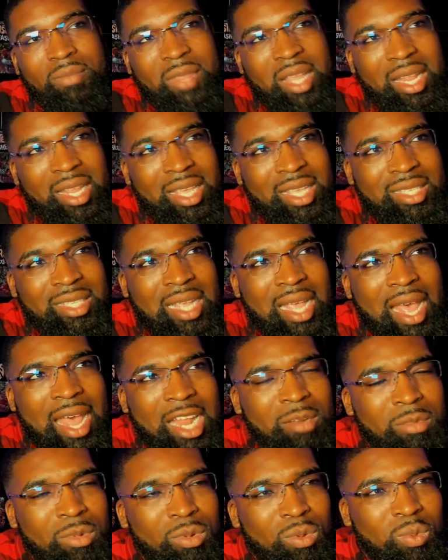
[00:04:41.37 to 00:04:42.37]
that he's an
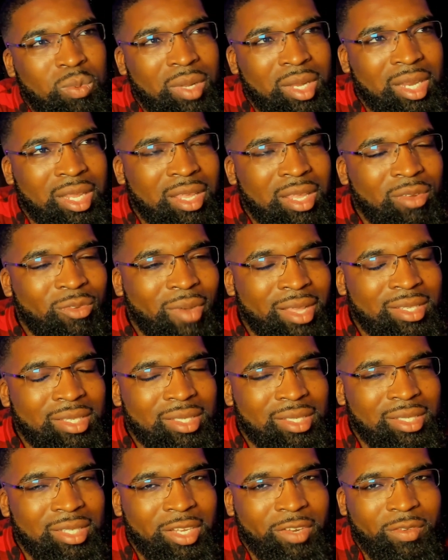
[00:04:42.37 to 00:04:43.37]
animal when he writes
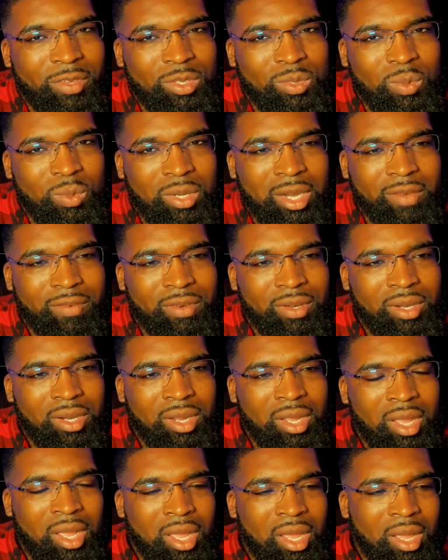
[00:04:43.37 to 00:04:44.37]
his lyrics, whatever.
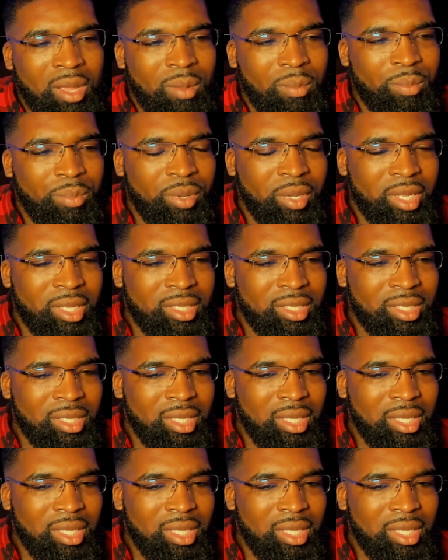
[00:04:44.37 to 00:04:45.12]
But